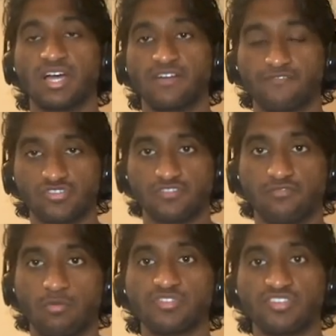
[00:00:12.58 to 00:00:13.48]
First and
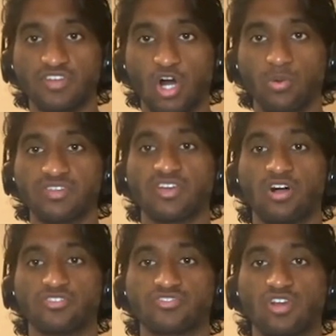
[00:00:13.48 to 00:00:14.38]
foremost, as always,
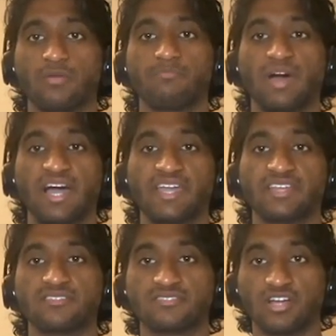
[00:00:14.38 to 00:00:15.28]
I'll start
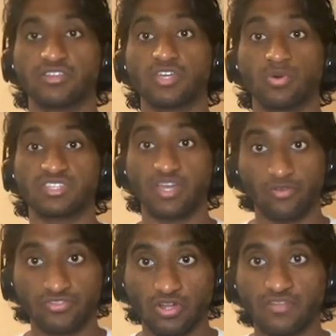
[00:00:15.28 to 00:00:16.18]
by telling you what the end
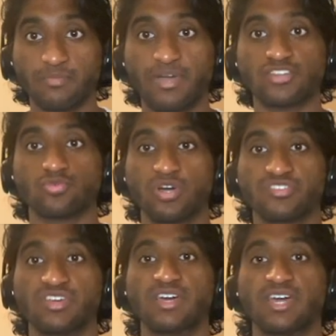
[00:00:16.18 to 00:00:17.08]
result of the match
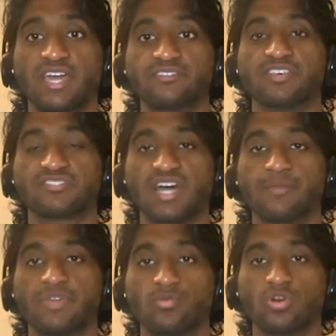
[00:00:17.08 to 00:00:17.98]
was, and this time
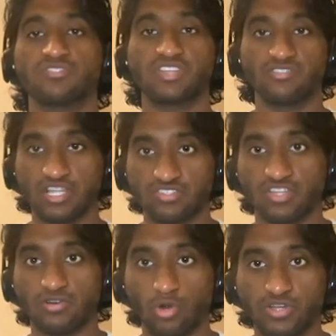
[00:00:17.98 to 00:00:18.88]
it was the
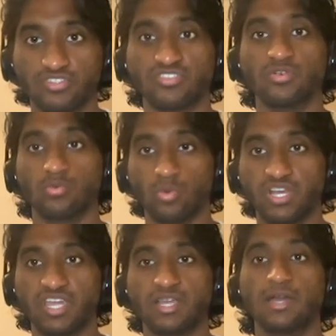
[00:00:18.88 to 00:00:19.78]
Rajasthan Royals
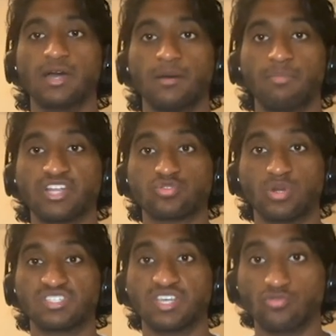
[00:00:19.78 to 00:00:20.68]
winning by
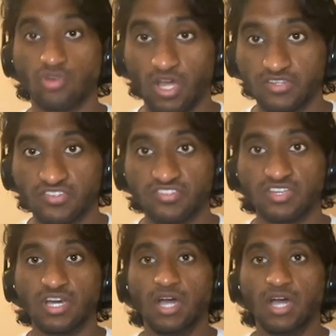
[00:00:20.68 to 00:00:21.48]
20 runs.